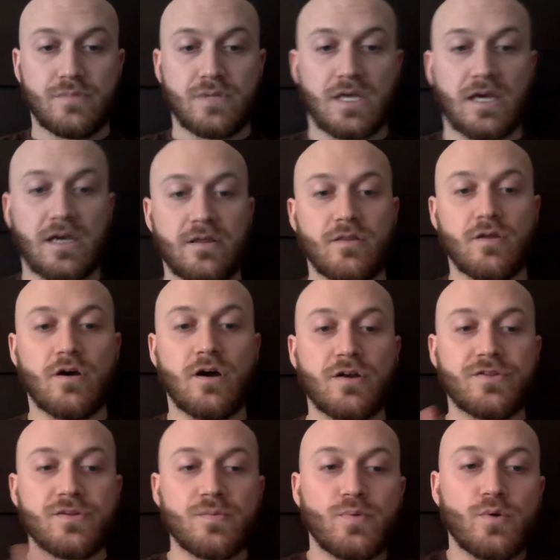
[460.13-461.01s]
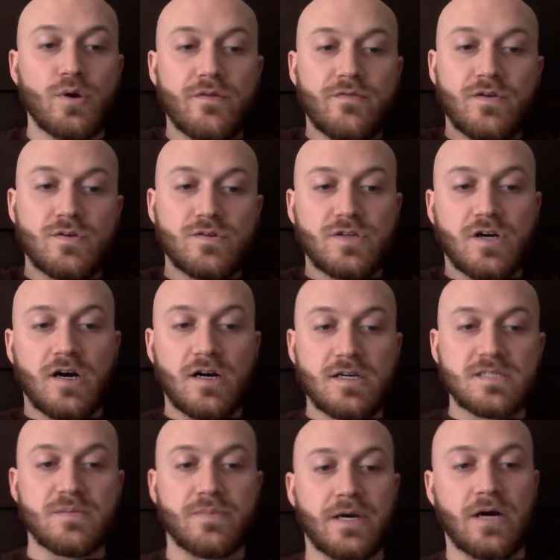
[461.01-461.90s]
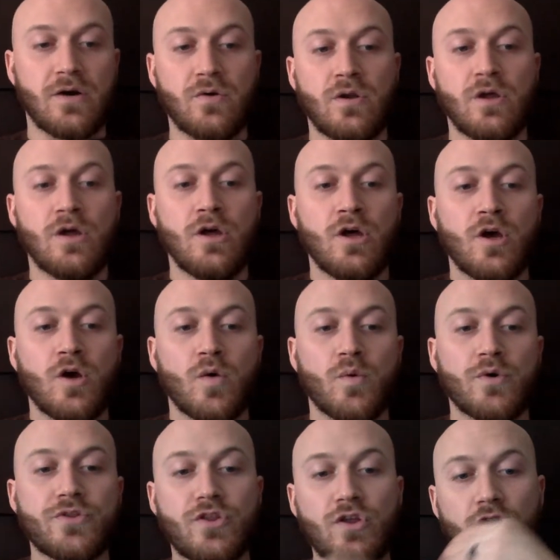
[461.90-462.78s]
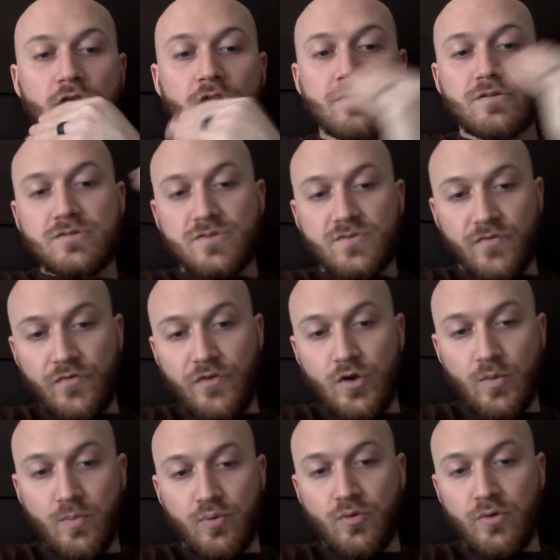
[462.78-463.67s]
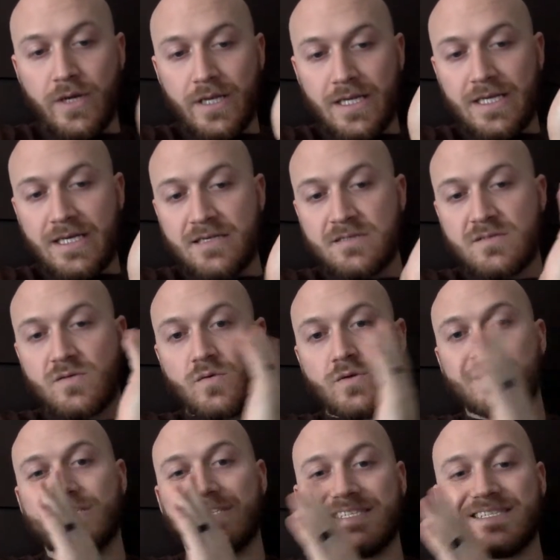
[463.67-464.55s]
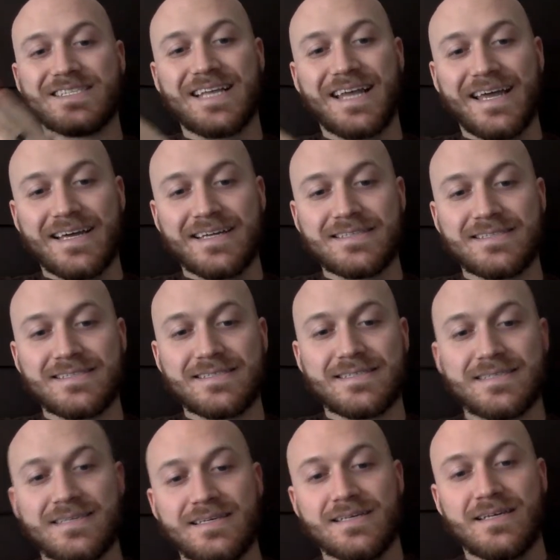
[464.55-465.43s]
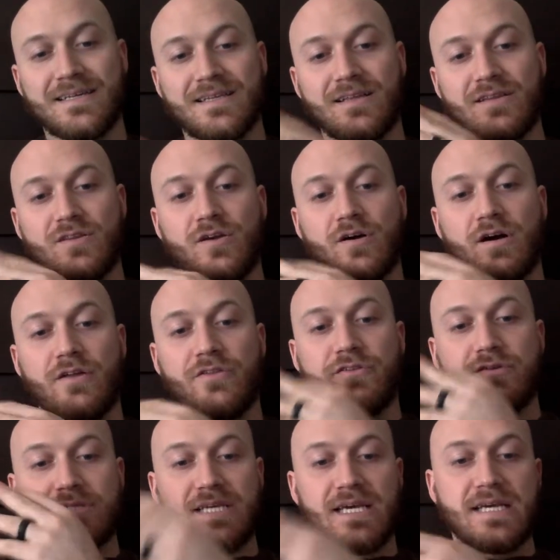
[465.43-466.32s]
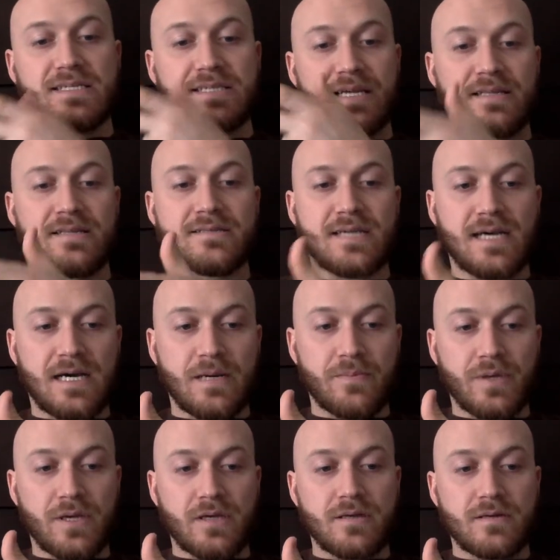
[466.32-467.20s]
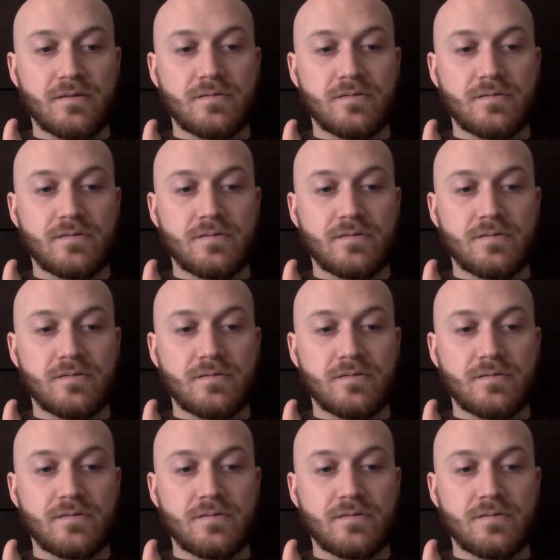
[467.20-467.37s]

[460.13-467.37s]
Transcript: okay, the author point of view talks about what the author's viewpoint is or the stance that the author takes on the topic,